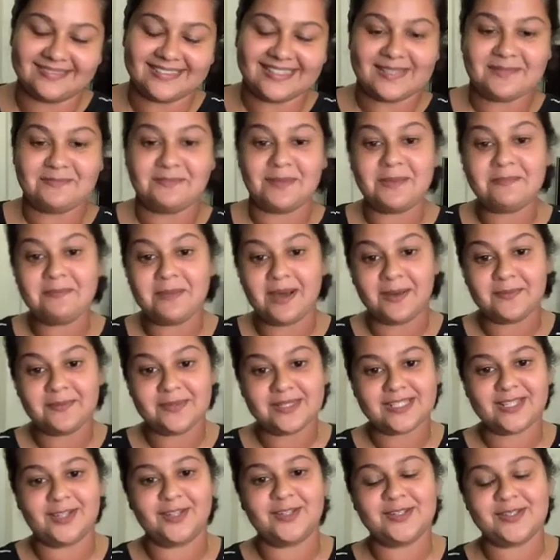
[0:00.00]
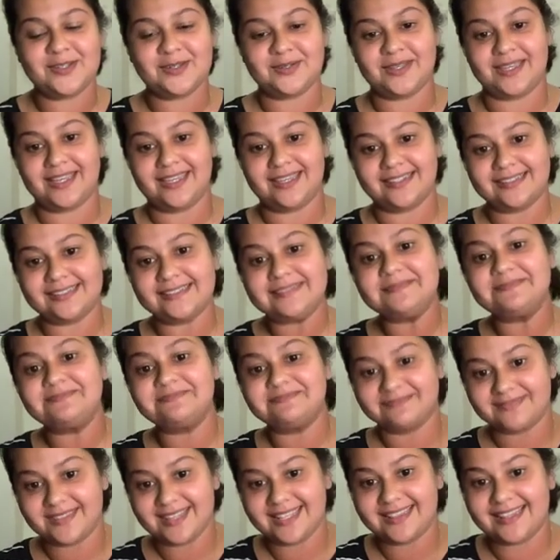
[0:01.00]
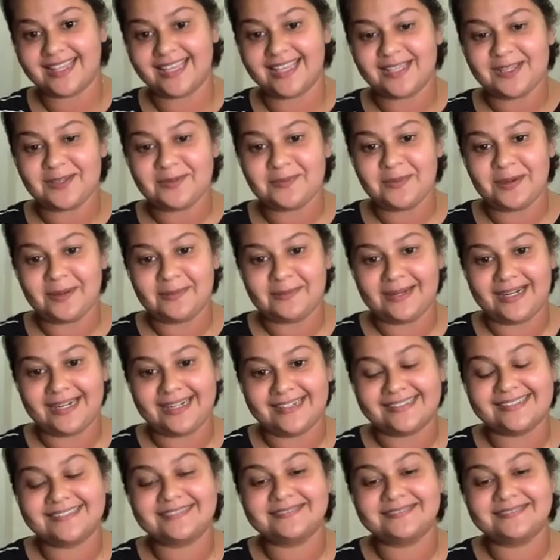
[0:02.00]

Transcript: My mom is also here. Thank you, Mama.